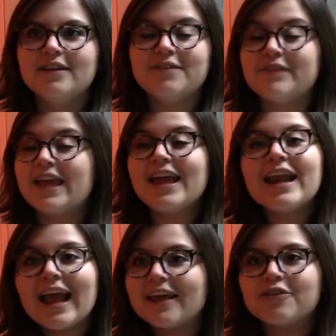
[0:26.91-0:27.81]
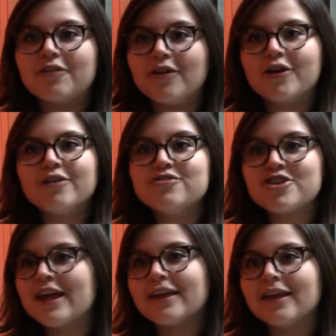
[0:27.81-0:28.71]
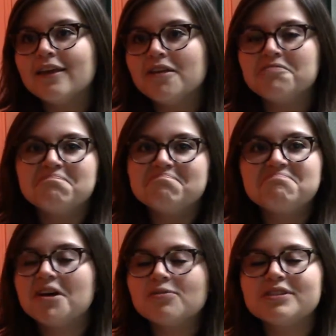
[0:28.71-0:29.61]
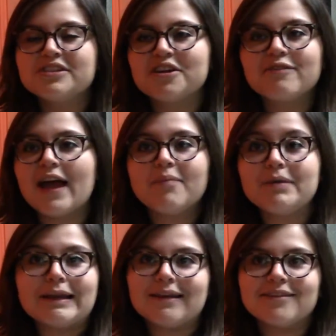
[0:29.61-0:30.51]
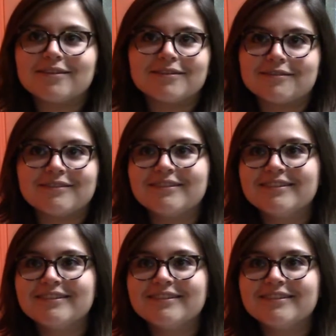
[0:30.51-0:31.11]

If you can't handle a good shanking, you don't deserve happiness, so.